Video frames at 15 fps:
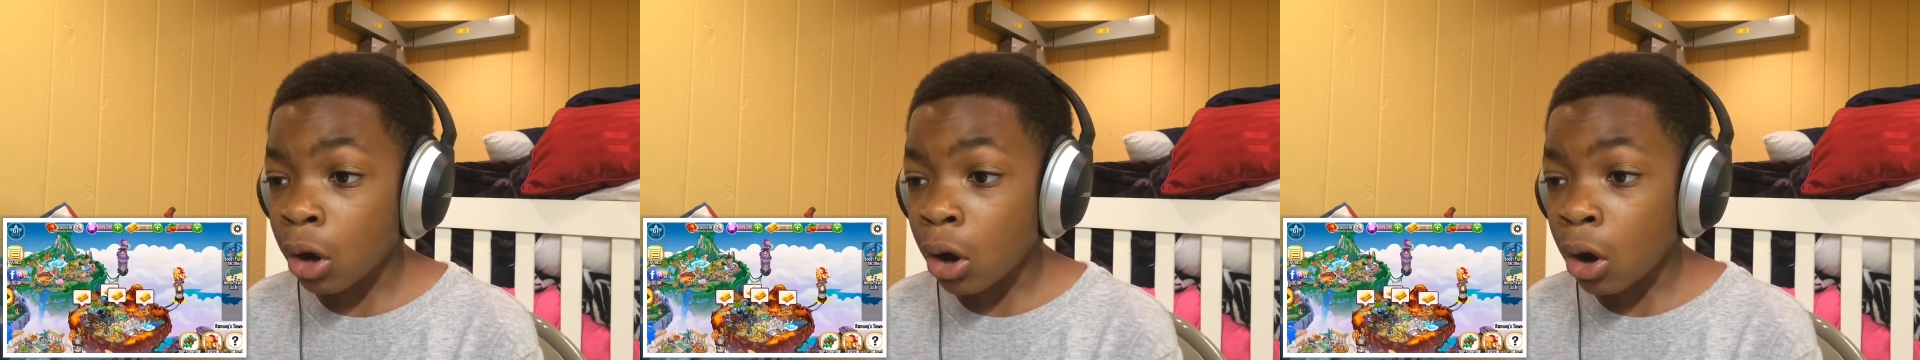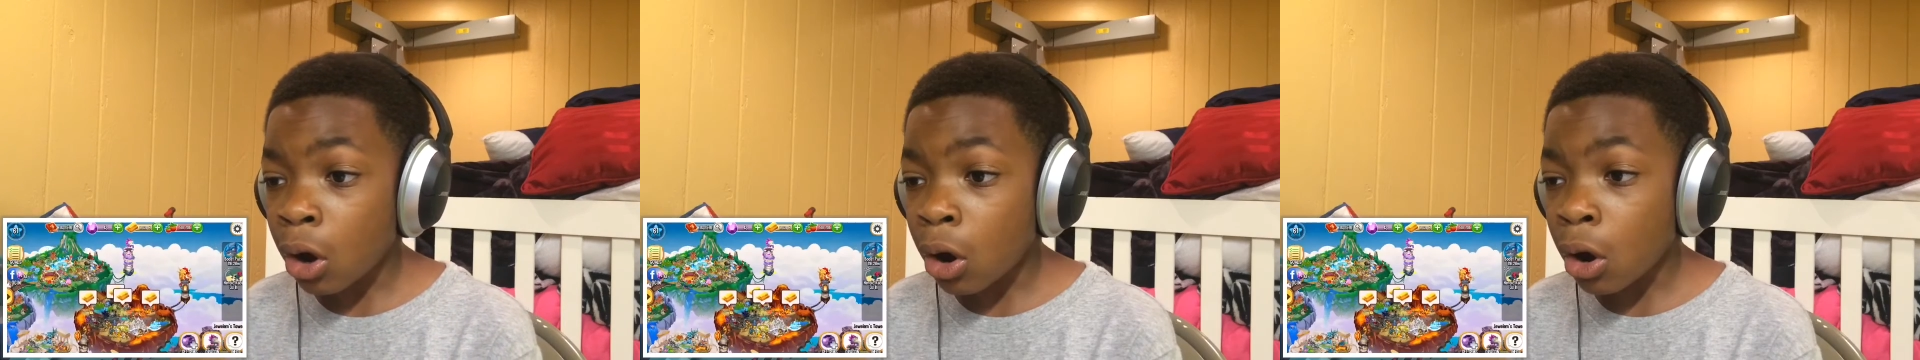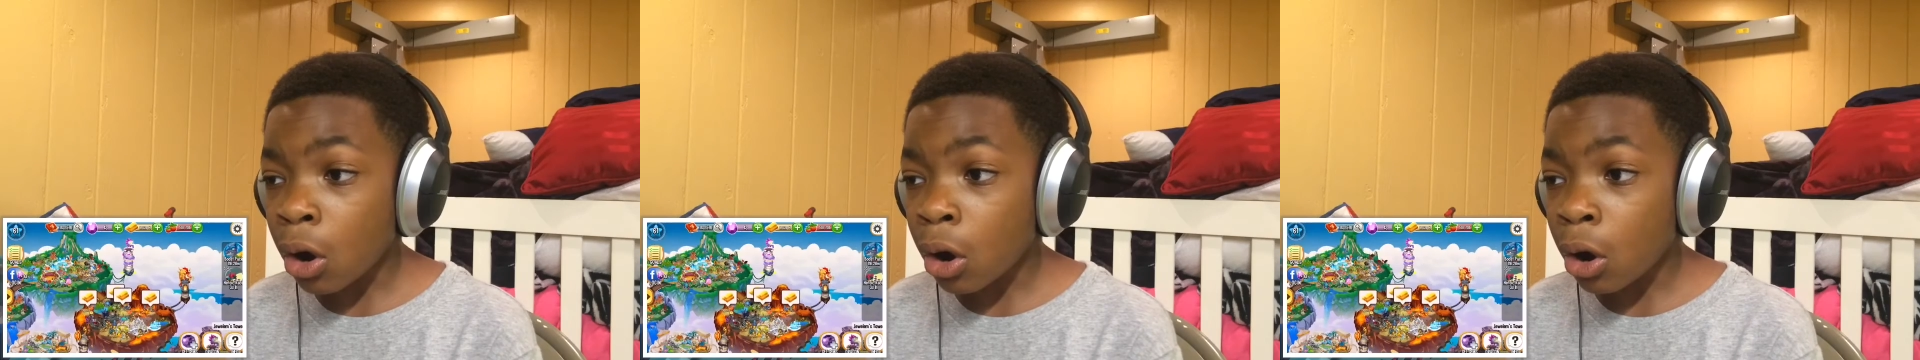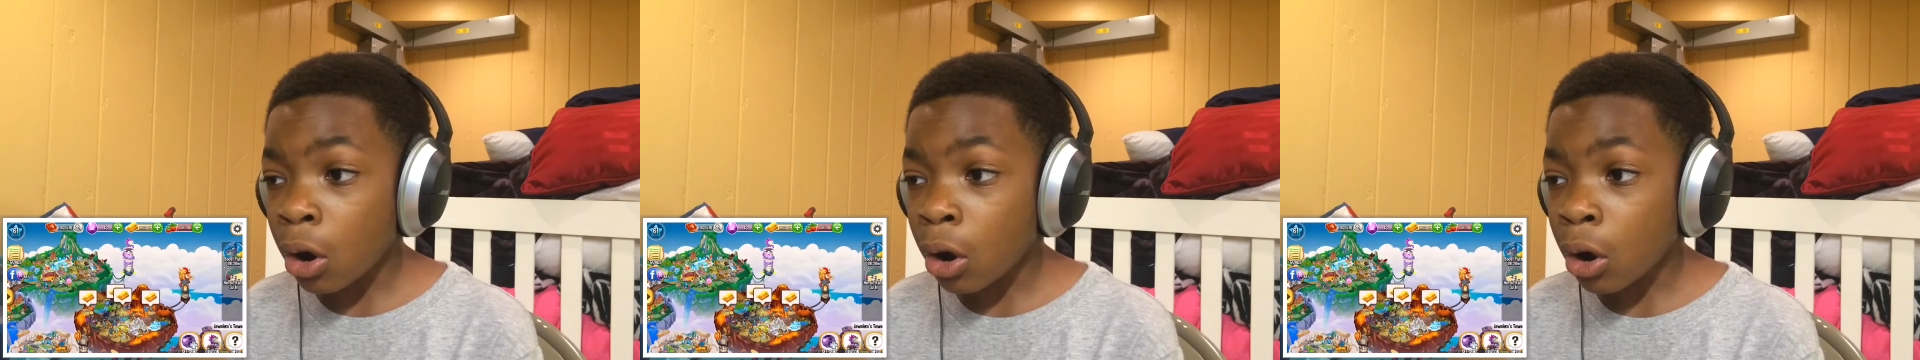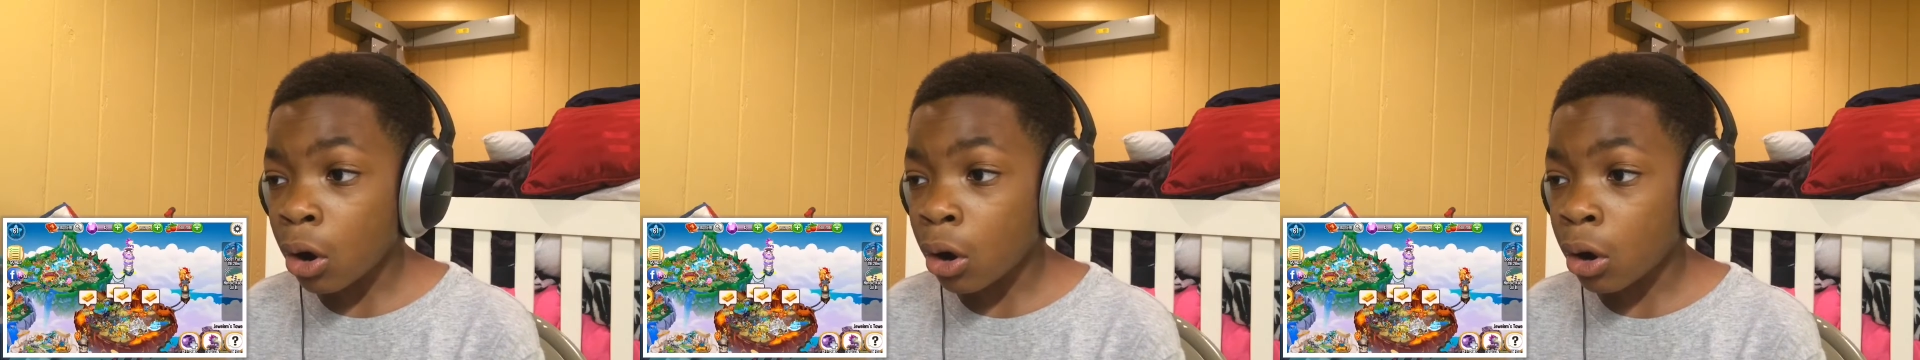
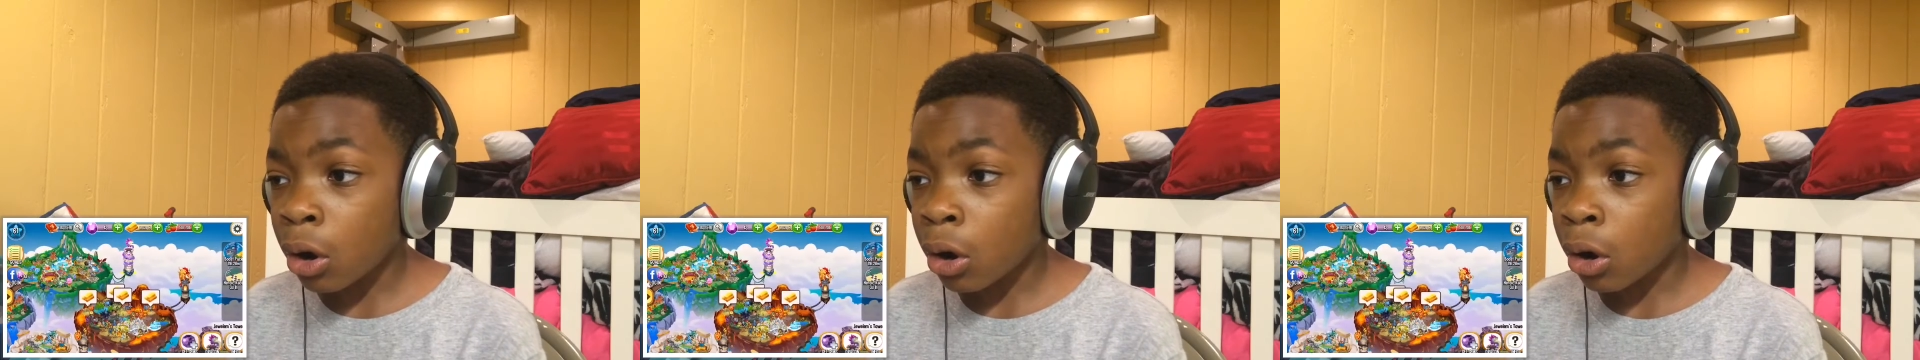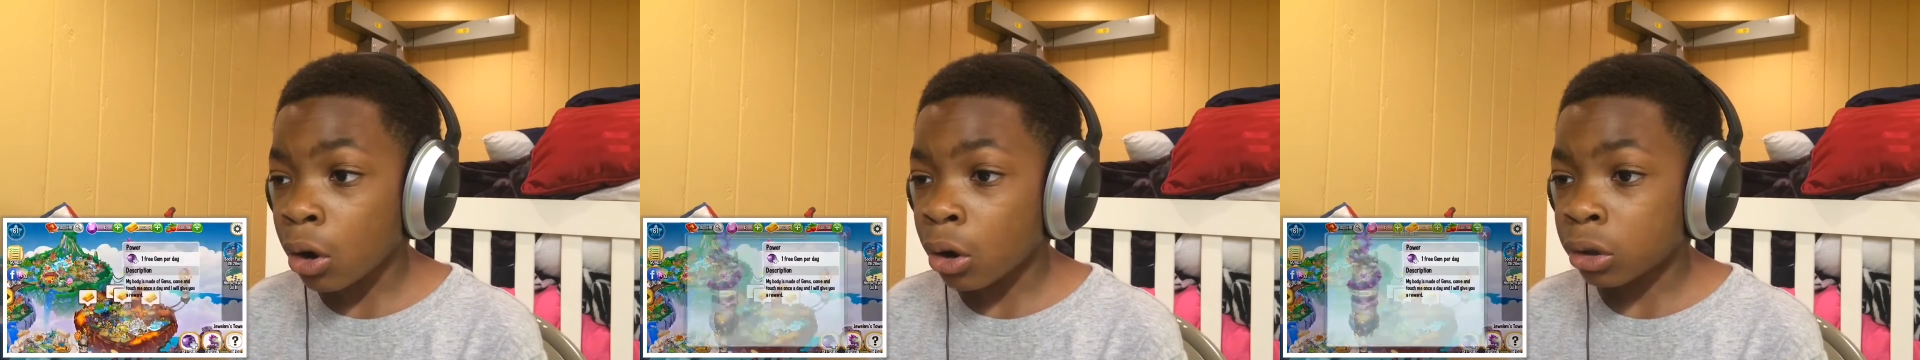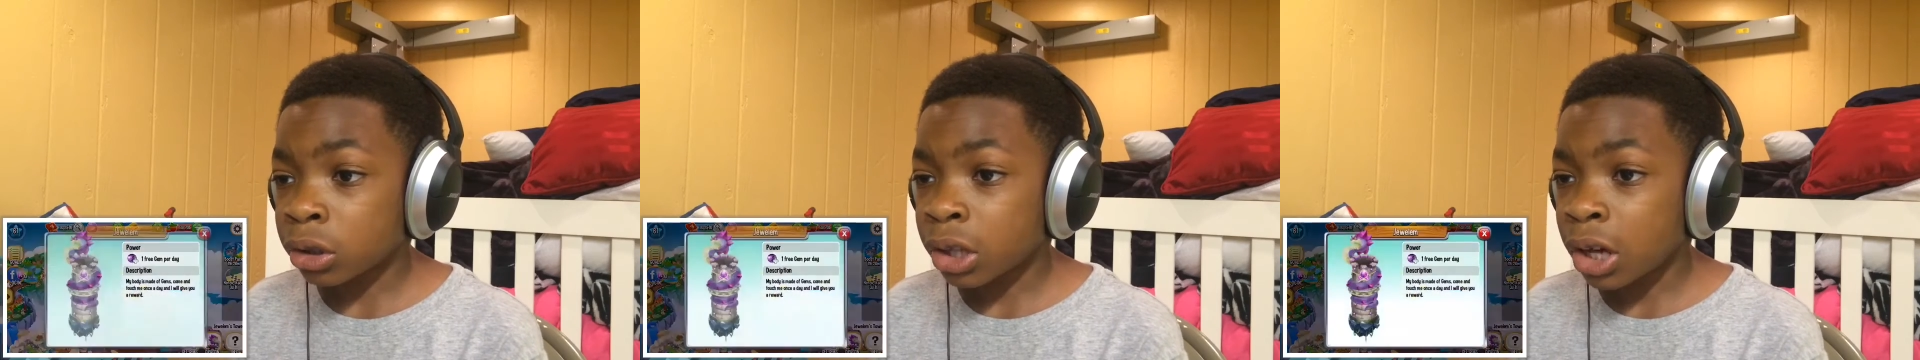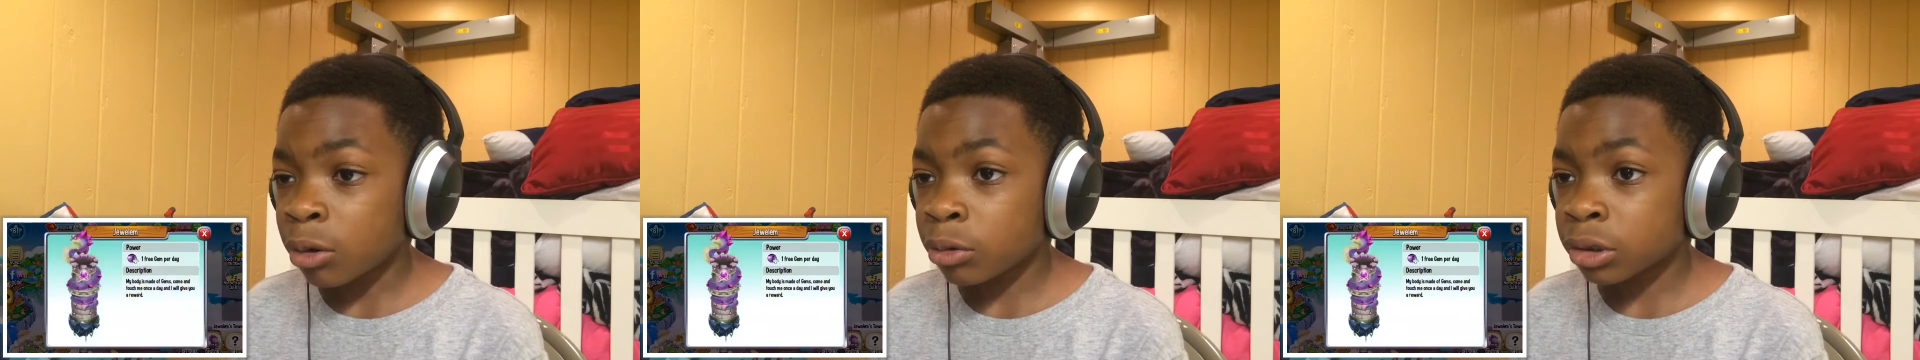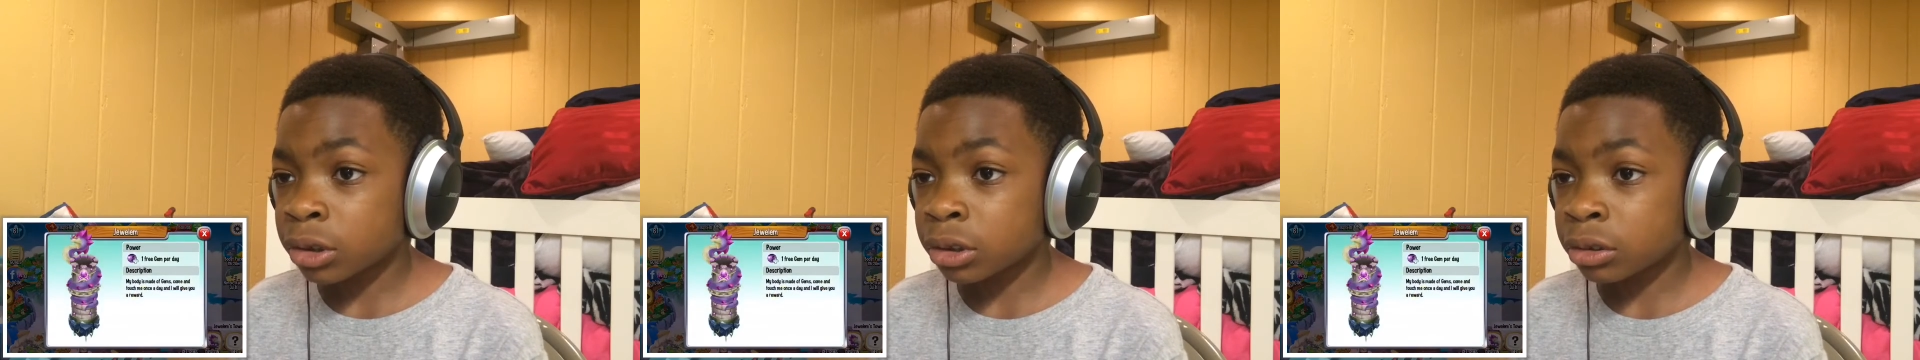oh
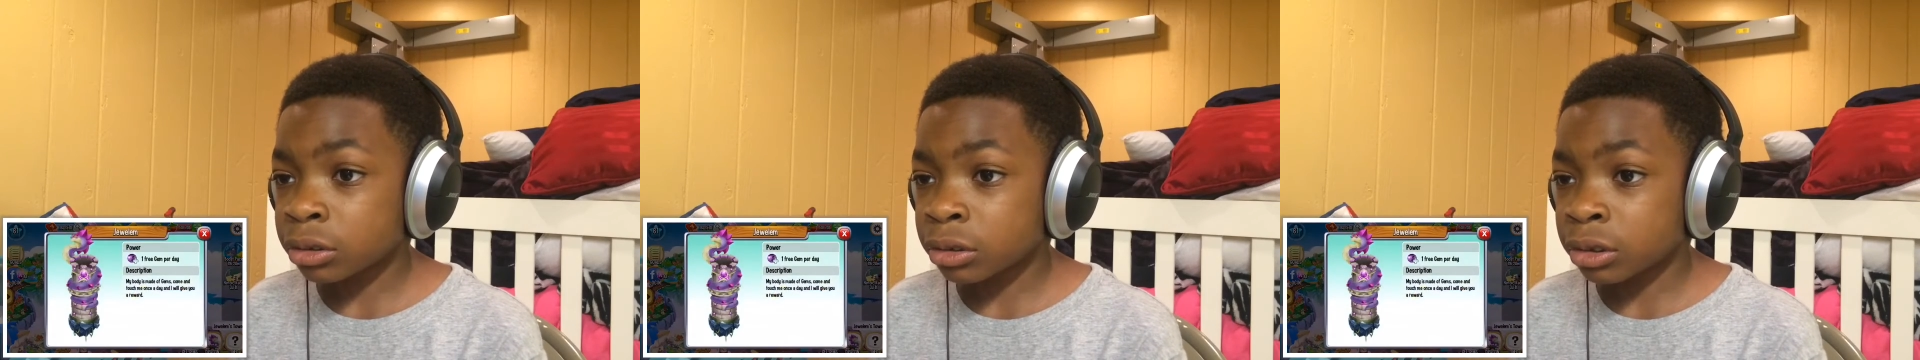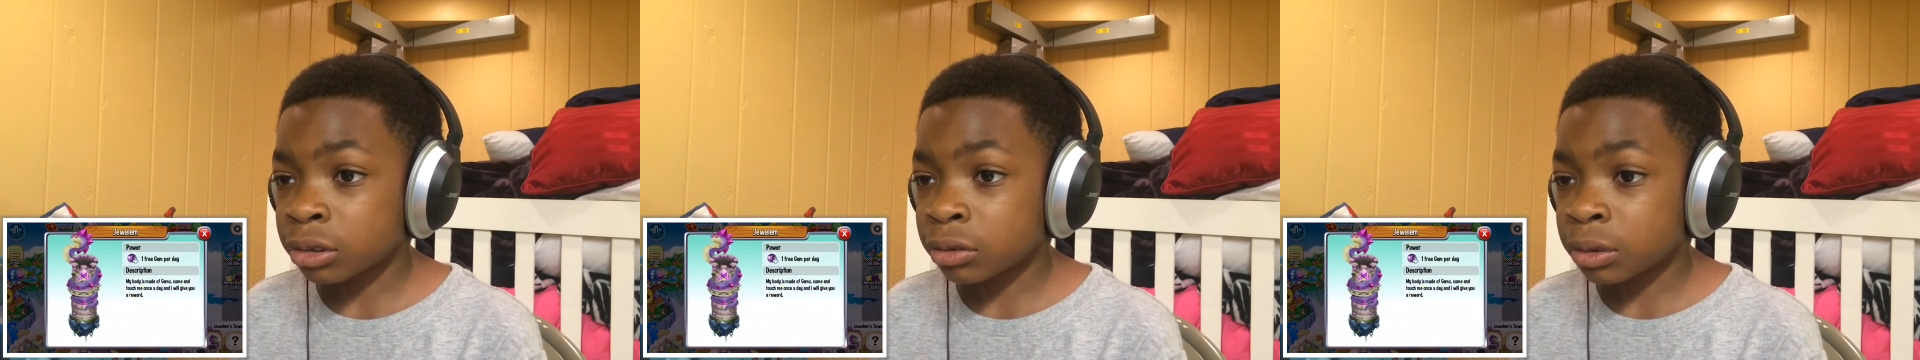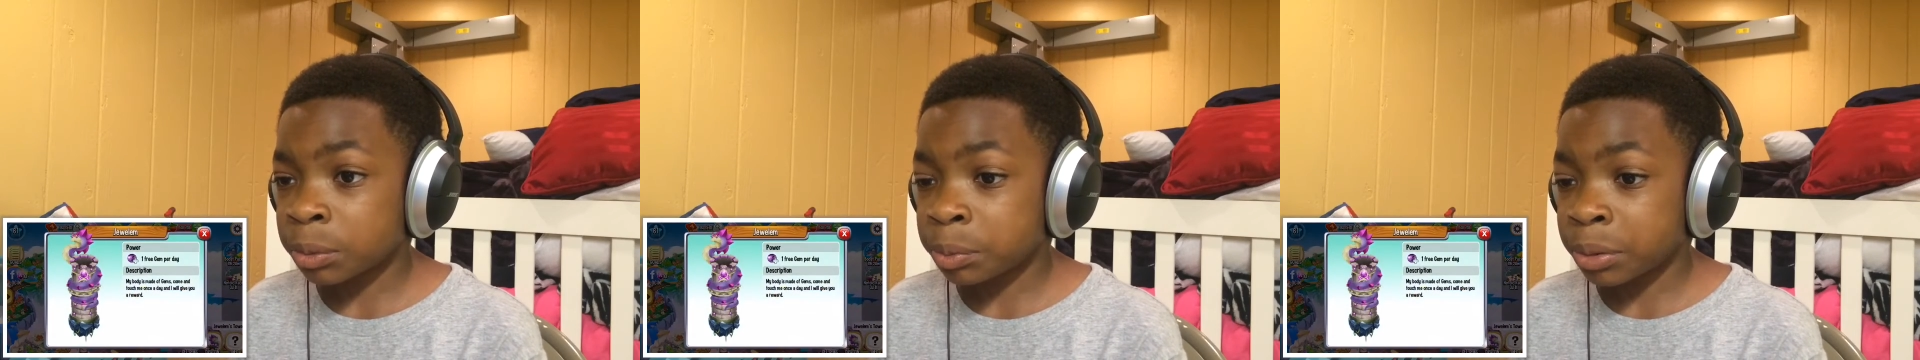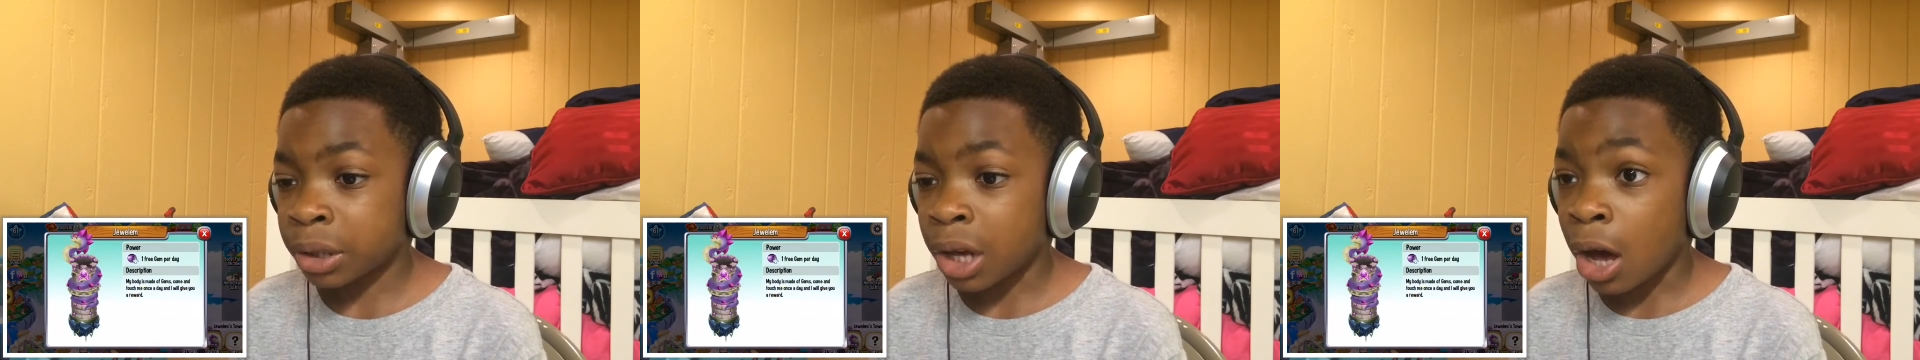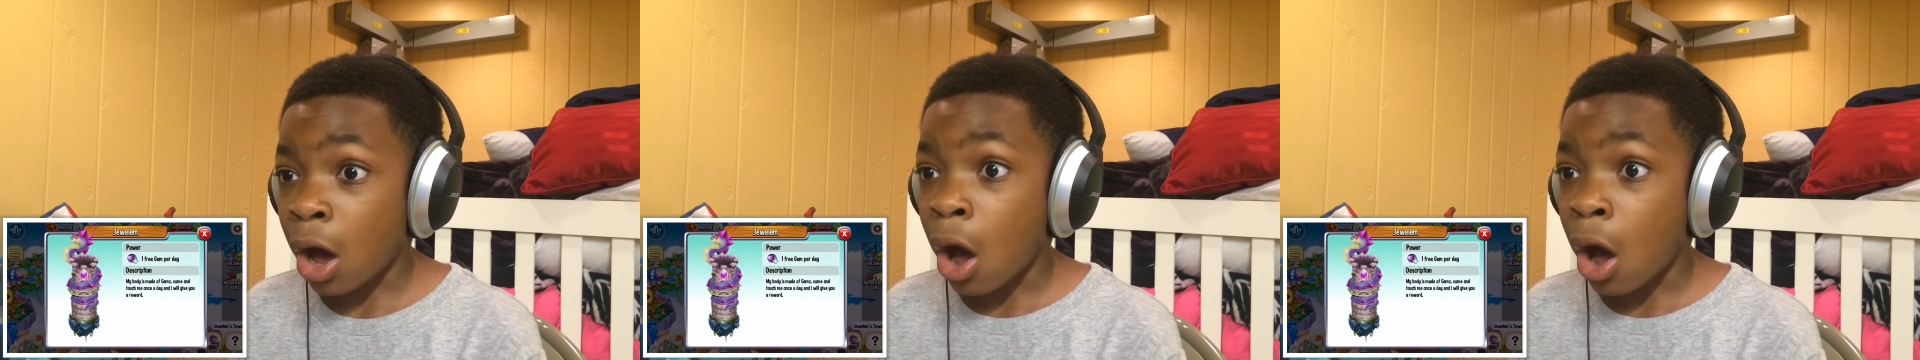this one gives you one that one would be. A...